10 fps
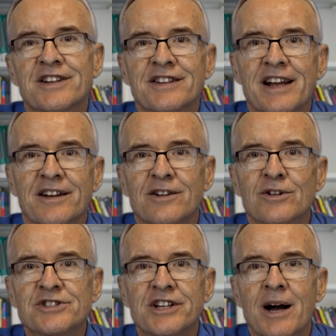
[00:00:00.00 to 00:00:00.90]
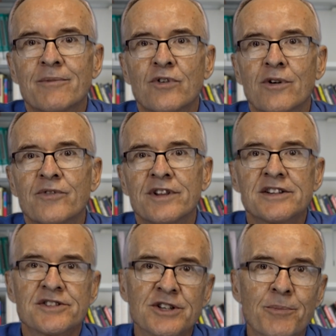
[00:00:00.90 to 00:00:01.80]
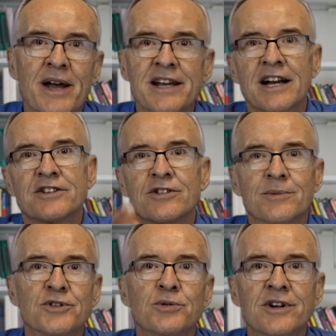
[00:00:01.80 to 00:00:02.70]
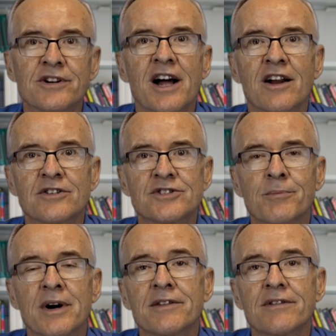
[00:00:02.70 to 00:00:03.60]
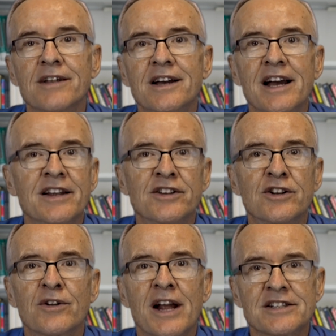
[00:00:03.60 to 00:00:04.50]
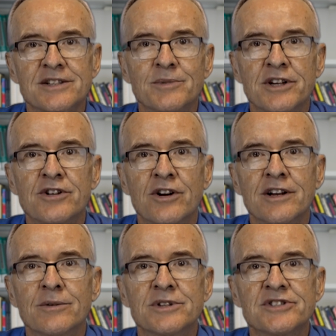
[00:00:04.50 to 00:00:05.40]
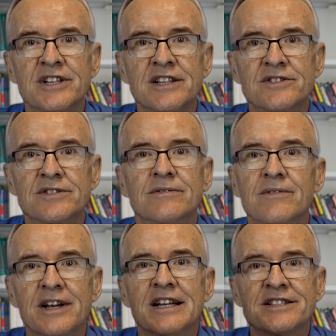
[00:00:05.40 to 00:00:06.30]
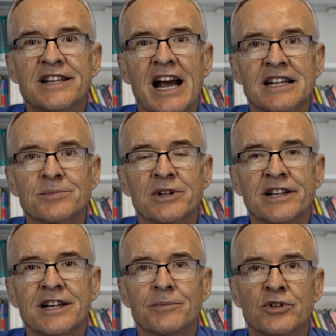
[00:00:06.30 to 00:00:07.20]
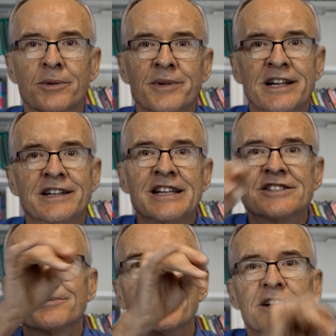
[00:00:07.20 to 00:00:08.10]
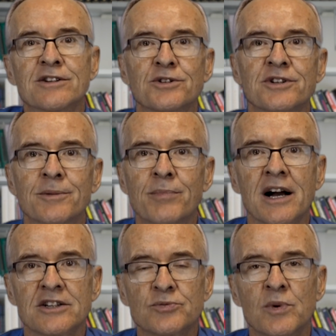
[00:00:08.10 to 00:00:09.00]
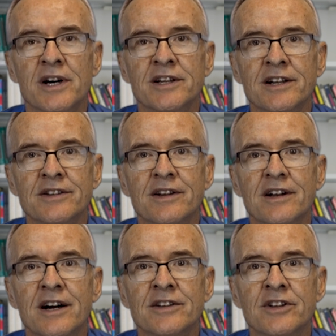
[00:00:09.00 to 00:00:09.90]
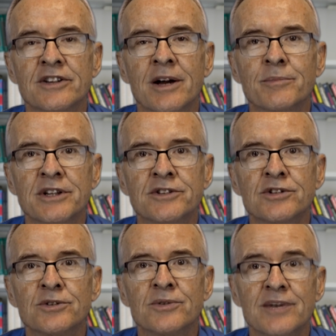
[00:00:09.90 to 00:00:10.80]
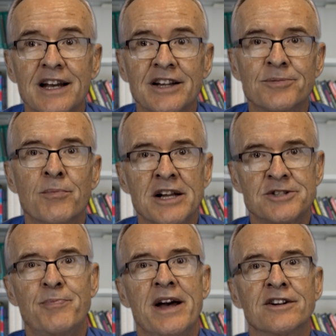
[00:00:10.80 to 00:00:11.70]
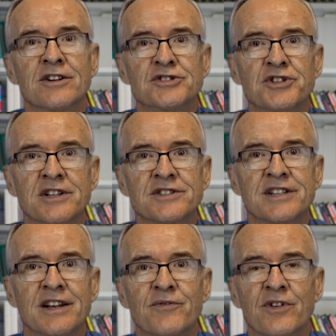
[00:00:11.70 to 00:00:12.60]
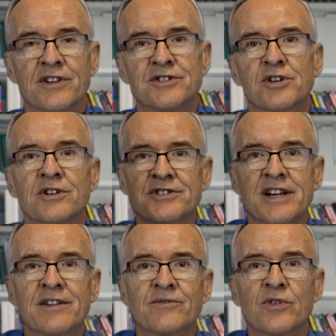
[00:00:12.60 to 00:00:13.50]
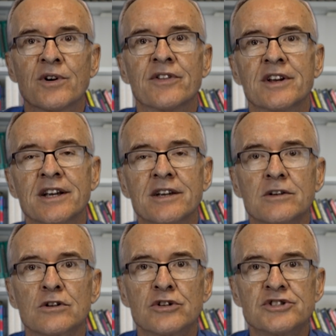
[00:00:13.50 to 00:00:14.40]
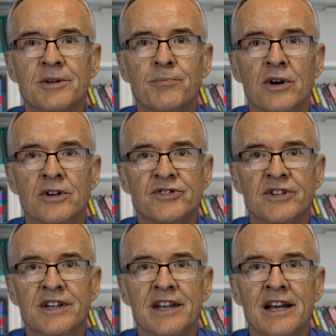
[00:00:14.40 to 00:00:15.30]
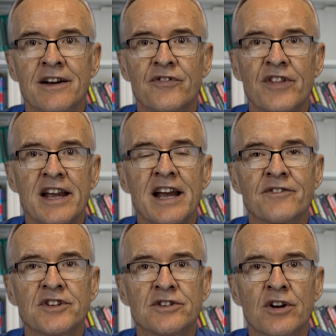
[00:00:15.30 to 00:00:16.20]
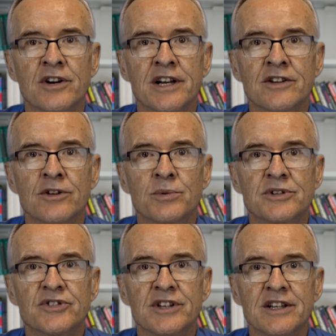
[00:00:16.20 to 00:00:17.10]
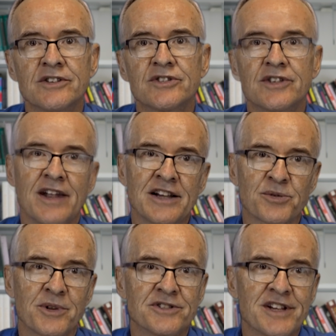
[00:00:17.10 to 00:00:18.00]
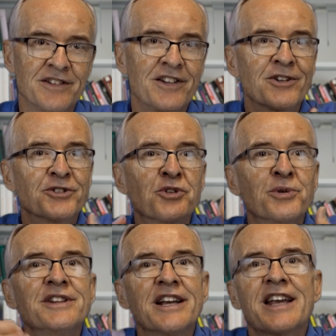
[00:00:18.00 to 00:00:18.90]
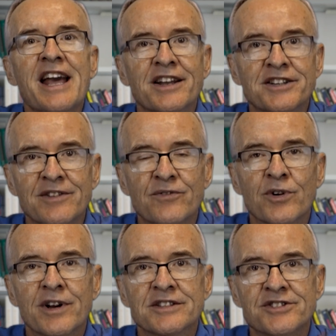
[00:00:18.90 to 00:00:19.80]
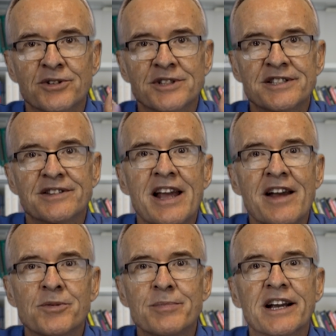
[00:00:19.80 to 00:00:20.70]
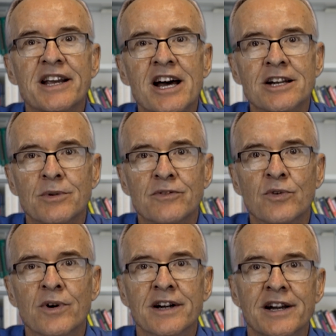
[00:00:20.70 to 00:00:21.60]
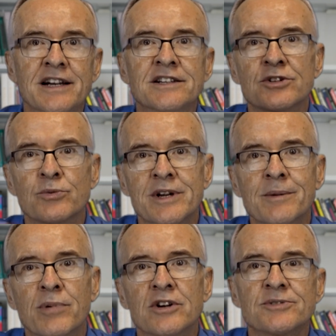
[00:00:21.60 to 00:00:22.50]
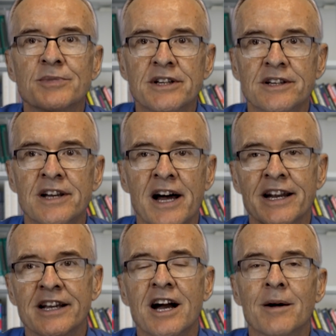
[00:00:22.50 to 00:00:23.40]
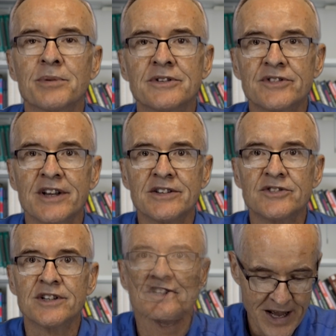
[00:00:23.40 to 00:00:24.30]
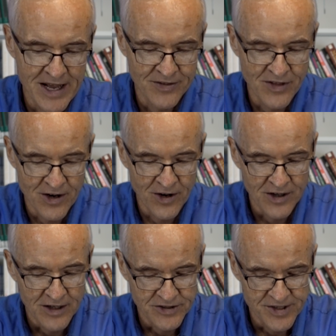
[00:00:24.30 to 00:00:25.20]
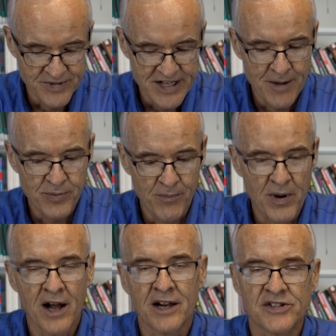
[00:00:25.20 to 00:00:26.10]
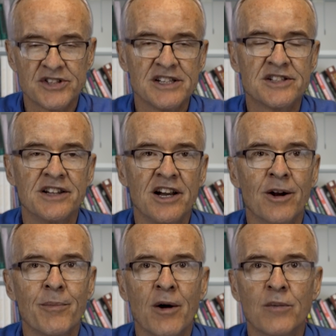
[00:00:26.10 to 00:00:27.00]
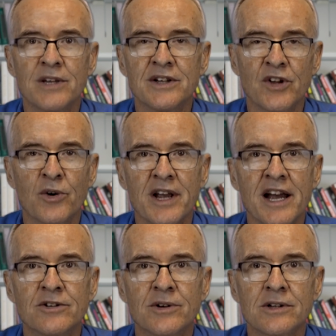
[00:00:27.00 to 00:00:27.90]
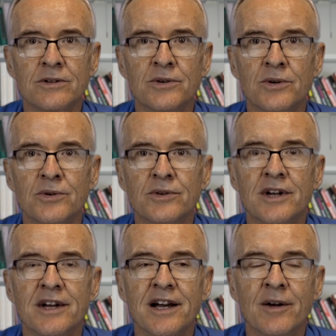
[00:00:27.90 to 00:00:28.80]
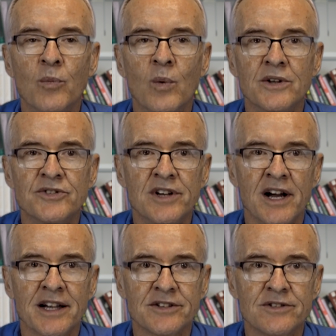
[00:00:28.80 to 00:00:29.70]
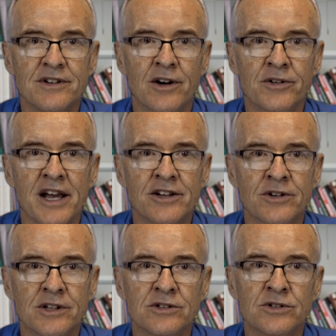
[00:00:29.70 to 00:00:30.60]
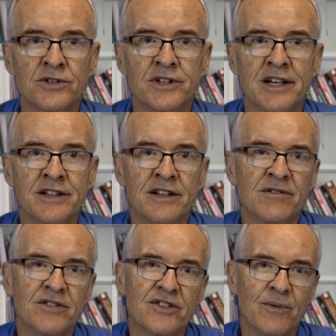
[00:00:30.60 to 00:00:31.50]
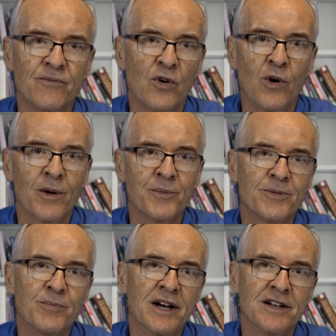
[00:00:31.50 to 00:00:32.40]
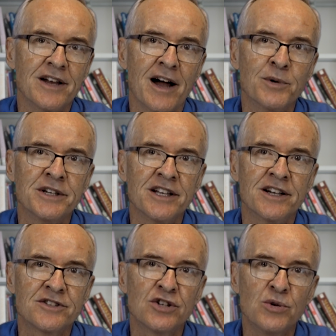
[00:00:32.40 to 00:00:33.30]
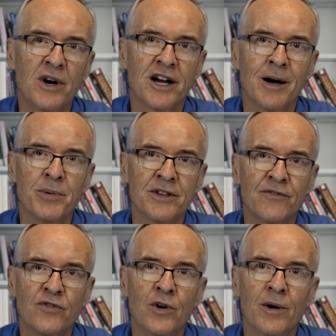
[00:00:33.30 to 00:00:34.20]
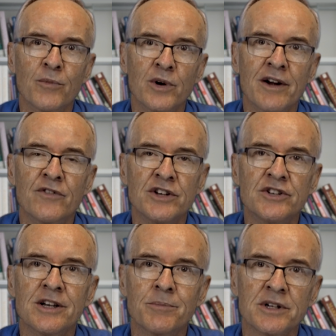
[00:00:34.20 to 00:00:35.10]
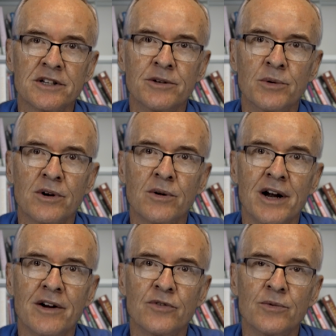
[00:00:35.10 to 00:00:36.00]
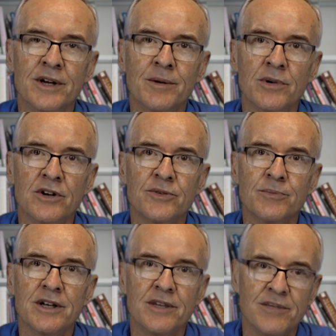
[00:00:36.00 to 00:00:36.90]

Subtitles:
on that clergy comp form for this and you pay it out to them $200 a month and you don't ask them to turn in receipts, it's taxable income to them and it needs to be included in box 1 on the W-2. It's much better, as you can see, for the church and for the clergy person if they have to turn in the receipts. That's what they're saying. They're doing the accounting for you, so they have to be accountable for it, and it's a reimbursement, not a compensation. And there are some sample policies in there about what is okay to include and what's not okay to include, and in some forms, but I wouldn't get too hung up on the form, whatever you typically require for reimbursement.